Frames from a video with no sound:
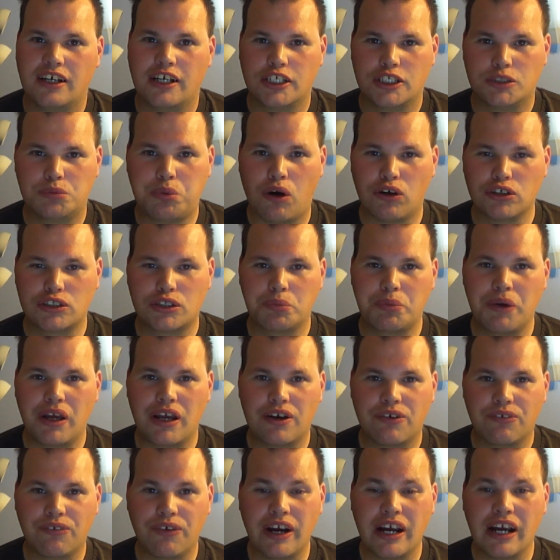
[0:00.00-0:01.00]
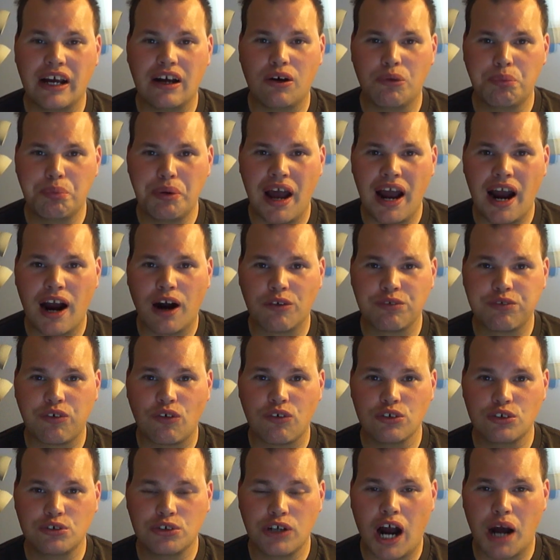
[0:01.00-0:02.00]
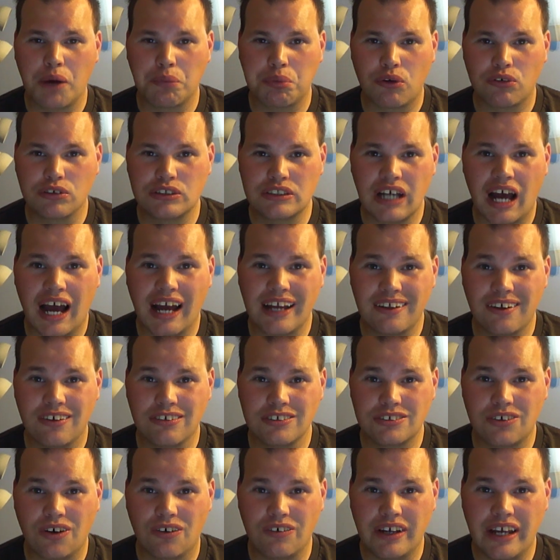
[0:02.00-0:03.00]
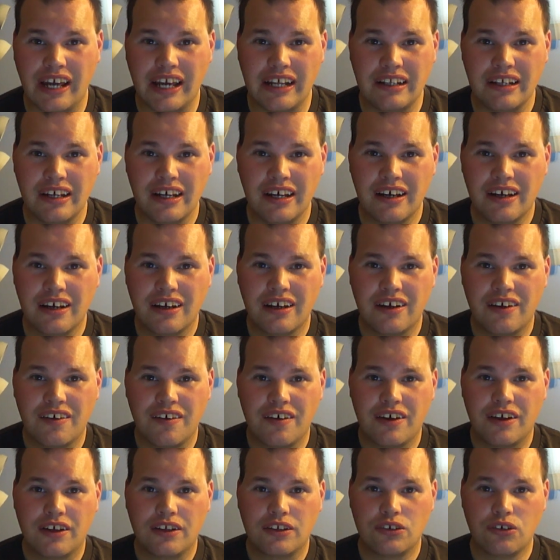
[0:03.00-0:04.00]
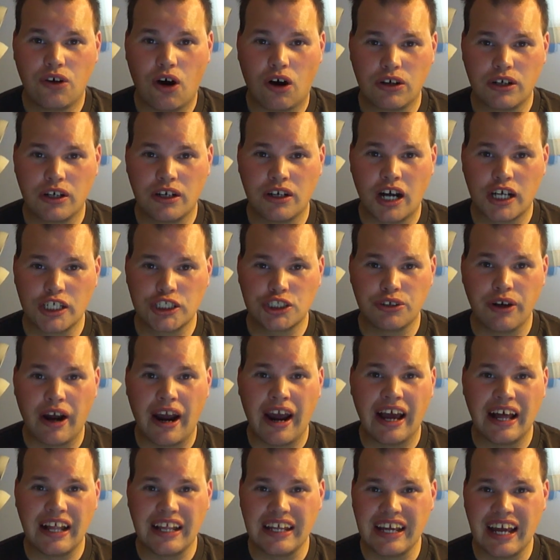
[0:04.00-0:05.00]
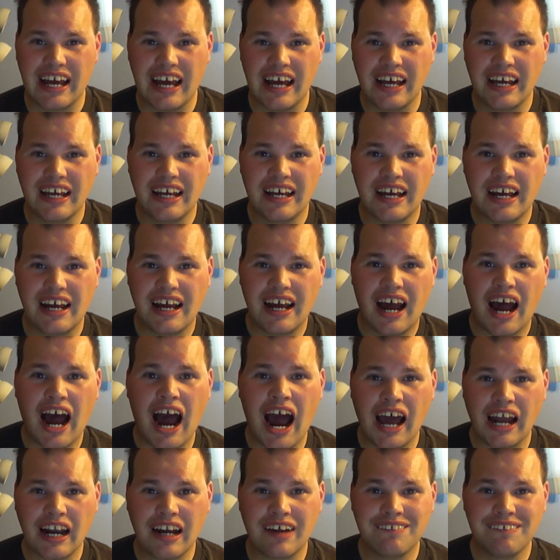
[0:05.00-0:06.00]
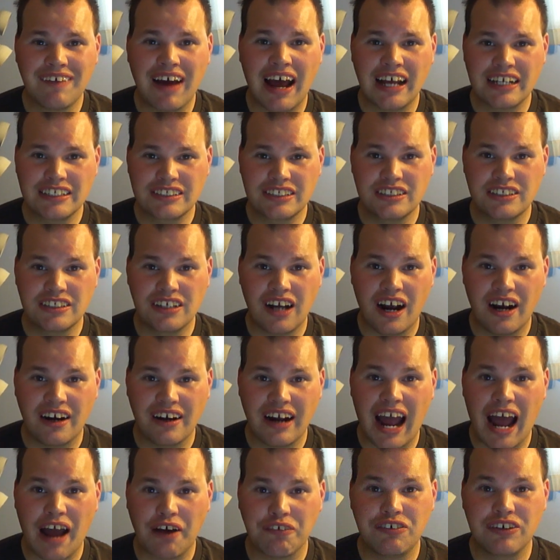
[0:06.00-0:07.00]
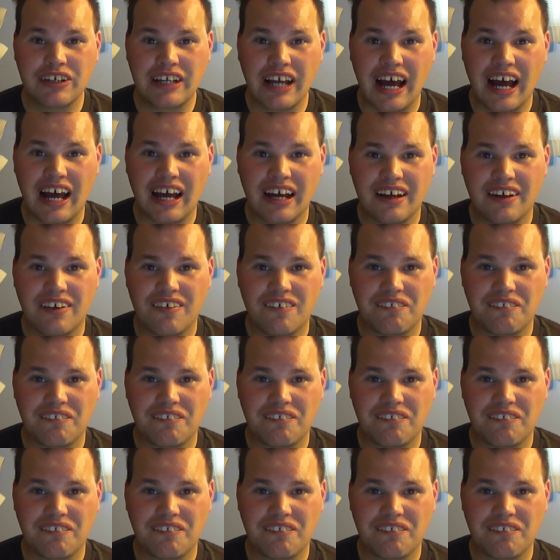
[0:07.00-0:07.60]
supposed to be a real powerful tropical cyclone that's going to hit Northern Australia, island Madagascar, Africa,